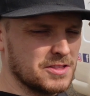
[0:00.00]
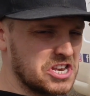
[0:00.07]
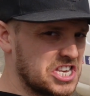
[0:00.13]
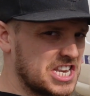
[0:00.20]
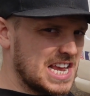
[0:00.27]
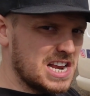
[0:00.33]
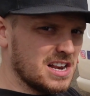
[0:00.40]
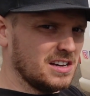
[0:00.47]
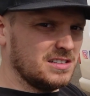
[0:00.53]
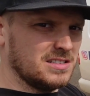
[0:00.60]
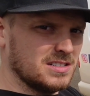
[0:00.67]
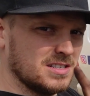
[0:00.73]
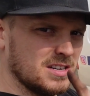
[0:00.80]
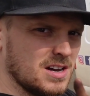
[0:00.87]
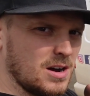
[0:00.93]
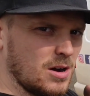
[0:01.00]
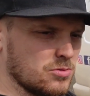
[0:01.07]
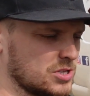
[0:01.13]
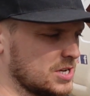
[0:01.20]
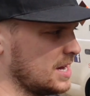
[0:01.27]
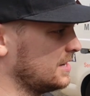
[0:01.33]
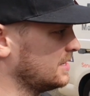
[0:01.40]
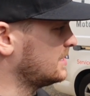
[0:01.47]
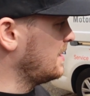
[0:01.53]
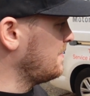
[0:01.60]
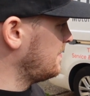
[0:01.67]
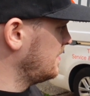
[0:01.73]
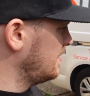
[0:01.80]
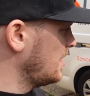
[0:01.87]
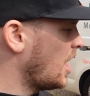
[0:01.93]
the dealer
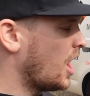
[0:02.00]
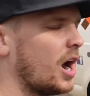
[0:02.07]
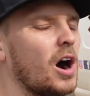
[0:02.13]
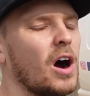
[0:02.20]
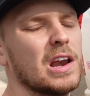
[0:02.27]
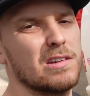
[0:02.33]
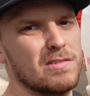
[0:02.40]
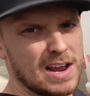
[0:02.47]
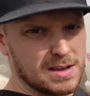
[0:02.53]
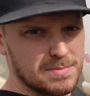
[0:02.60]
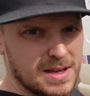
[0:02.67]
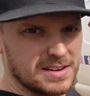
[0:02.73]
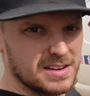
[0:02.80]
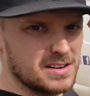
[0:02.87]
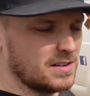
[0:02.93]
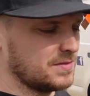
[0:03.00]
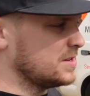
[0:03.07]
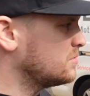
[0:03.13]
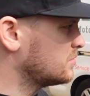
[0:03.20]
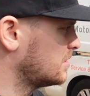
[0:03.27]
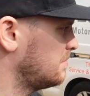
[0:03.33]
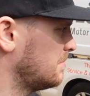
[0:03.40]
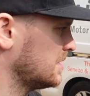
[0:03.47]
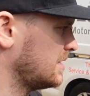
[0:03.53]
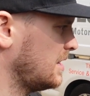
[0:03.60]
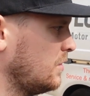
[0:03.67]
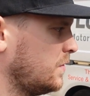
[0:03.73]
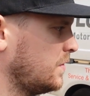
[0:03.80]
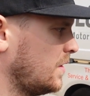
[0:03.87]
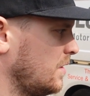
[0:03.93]
alternative, highly recommended. I've used them
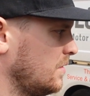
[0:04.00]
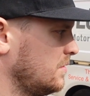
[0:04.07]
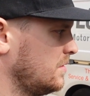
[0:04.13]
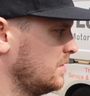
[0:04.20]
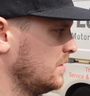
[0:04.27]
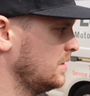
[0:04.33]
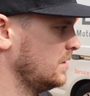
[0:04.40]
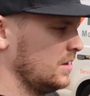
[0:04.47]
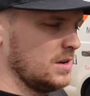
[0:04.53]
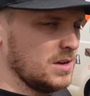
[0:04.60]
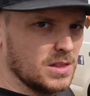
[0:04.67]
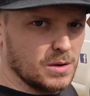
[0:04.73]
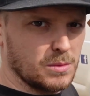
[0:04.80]
myself on my